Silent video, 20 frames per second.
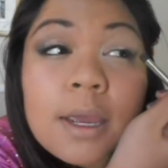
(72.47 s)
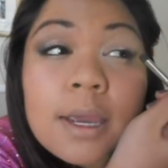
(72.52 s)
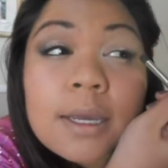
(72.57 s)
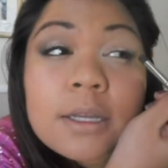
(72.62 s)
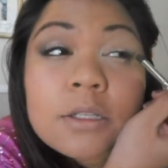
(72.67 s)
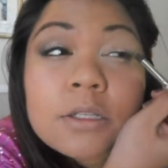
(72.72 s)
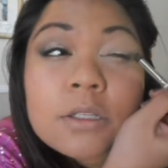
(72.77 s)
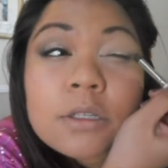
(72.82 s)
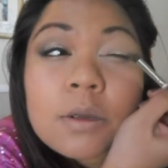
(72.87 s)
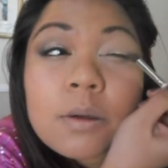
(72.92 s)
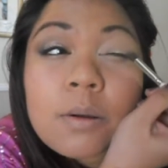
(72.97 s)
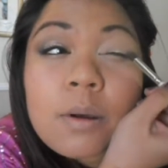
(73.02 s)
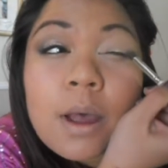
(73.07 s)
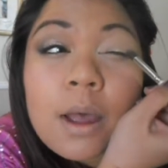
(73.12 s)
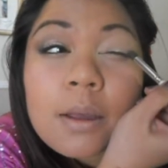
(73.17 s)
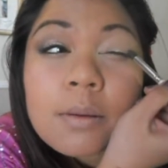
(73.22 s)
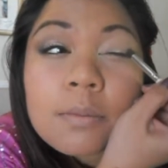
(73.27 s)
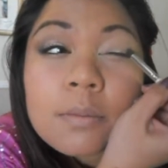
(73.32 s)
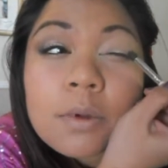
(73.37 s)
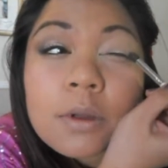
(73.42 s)
And so
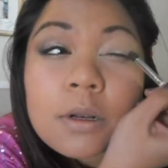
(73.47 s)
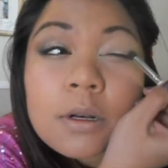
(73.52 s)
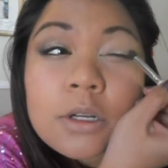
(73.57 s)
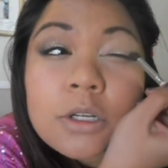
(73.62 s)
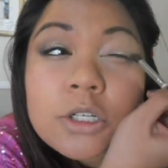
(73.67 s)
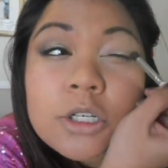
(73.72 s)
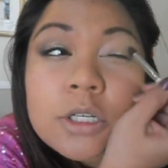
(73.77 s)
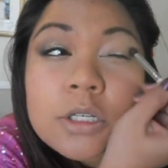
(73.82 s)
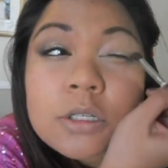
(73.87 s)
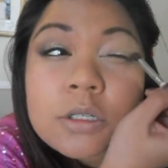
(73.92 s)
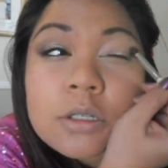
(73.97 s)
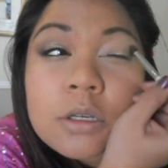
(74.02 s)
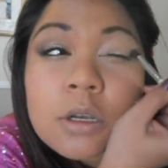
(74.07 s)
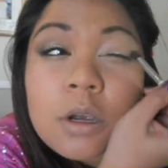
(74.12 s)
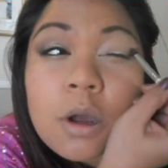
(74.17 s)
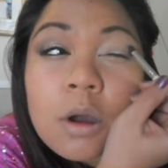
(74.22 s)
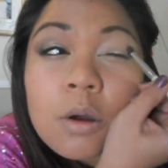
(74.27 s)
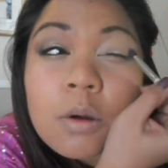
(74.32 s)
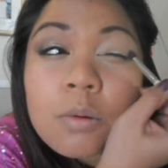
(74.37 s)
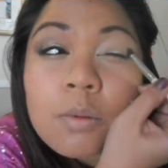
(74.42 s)
I'm going to just
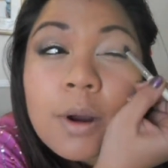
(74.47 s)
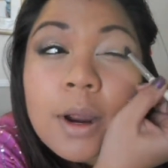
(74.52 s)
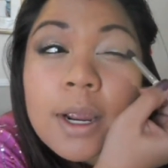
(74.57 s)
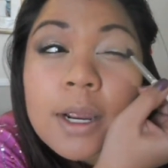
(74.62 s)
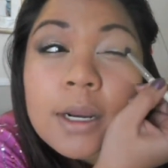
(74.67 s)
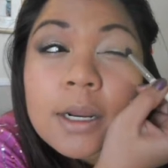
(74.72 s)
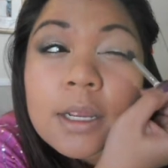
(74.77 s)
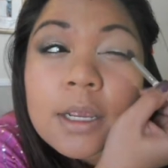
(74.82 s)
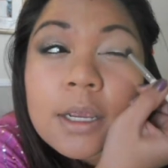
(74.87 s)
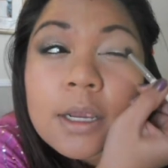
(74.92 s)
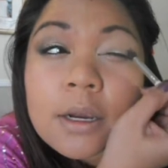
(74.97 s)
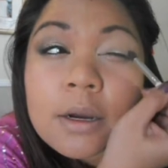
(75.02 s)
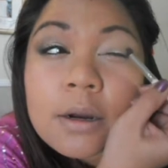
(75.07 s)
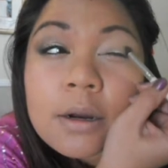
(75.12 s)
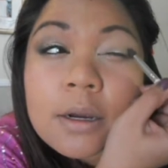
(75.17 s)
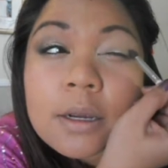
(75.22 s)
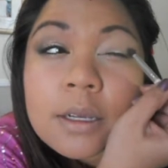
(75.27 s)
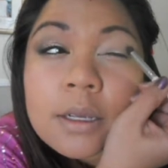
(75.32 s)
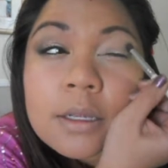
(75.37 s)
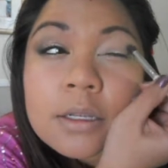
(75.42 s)
go right
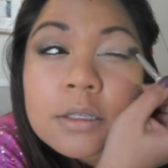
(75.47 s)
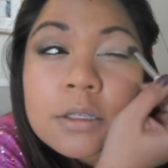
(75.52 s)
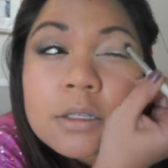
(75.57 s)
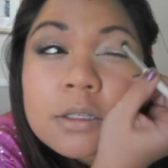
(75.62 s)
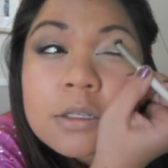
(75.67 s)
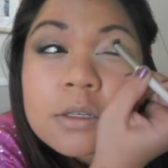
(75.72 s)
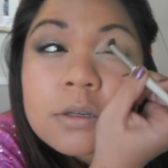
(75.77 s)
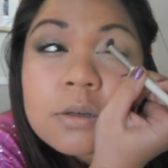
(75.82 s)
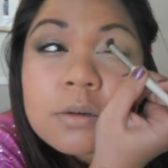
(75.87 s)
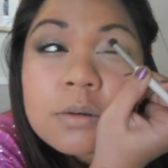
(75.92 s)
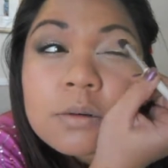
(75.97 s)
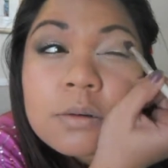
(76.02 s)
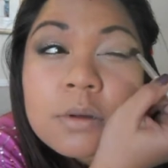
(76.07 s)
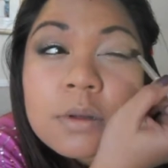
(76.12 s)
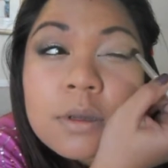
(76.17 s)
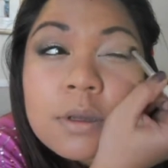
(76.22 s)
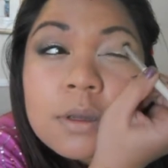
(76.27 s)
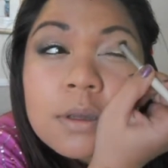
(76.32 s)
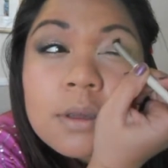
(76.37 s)
here into